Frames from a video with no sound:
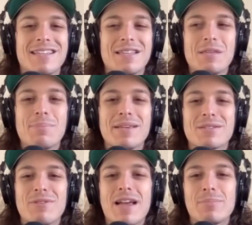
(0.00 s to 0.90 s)
he
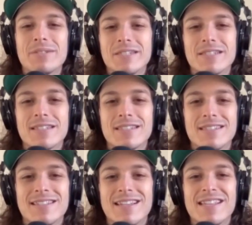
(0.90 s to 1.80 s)
picks rappers,
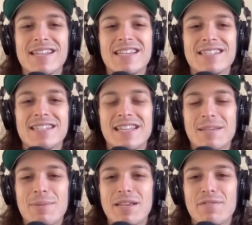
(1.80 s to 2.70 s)
and then he has to
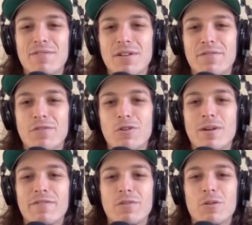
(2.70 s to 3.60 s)
like make a, a four
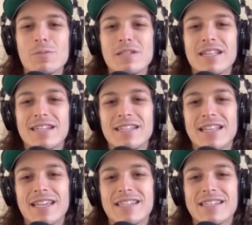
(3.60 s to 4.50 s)
by four beat, and he
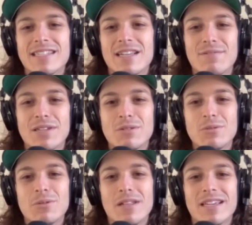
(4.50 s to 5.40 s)
like doesn't have like
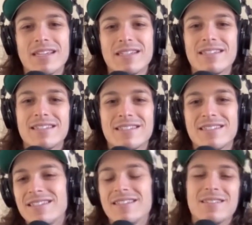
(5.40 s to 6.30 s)
cool like
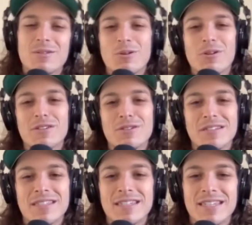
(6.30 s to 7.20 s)

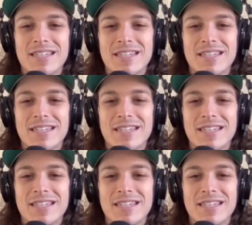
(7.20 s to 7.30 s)
orchestras.